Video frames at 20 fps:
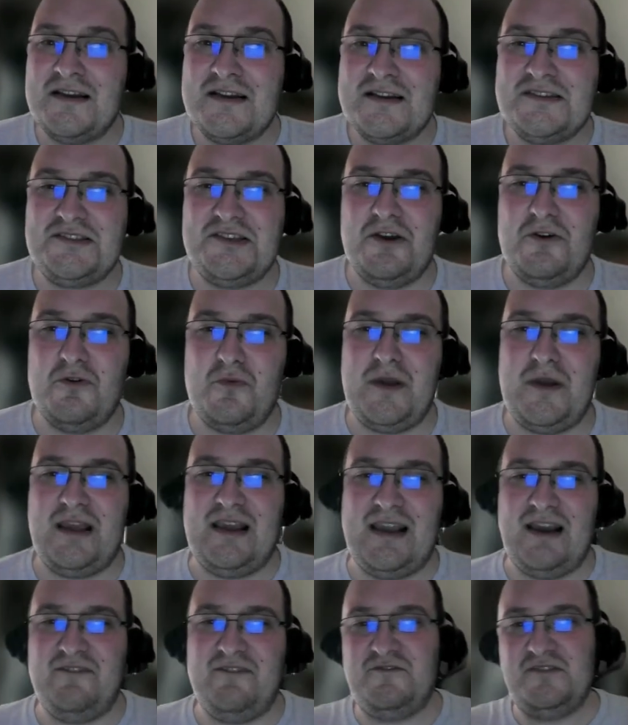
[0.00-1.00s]
So we
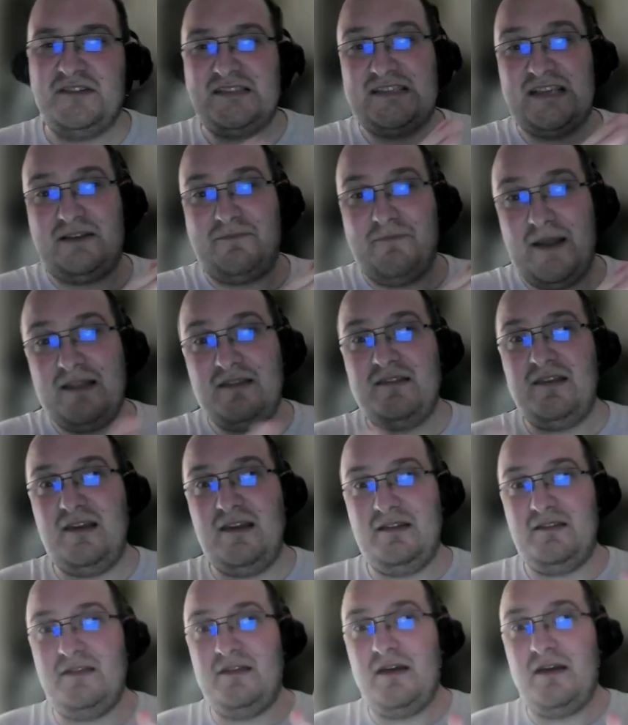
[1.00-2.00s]
have
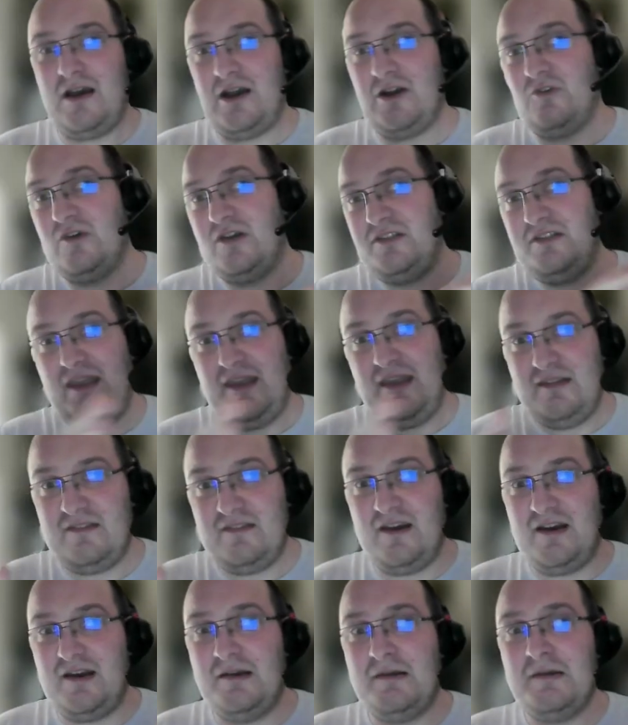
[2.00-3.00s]
segmented our
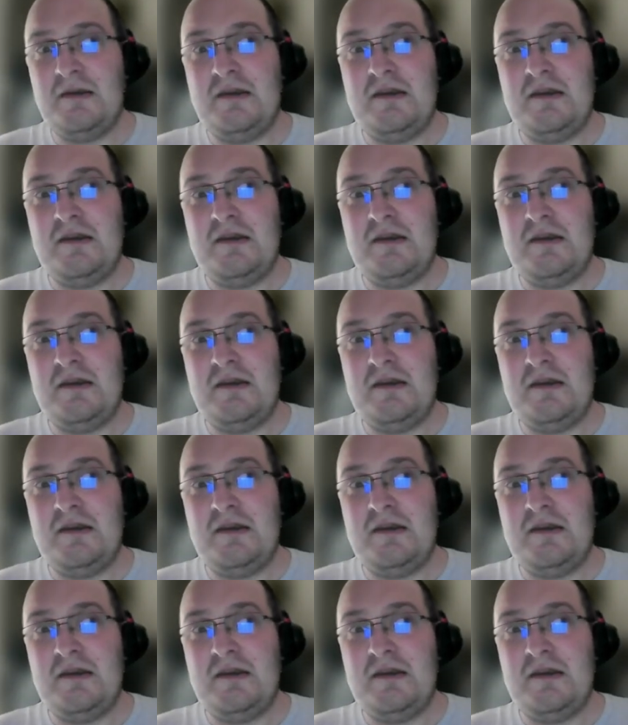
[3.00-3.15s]
data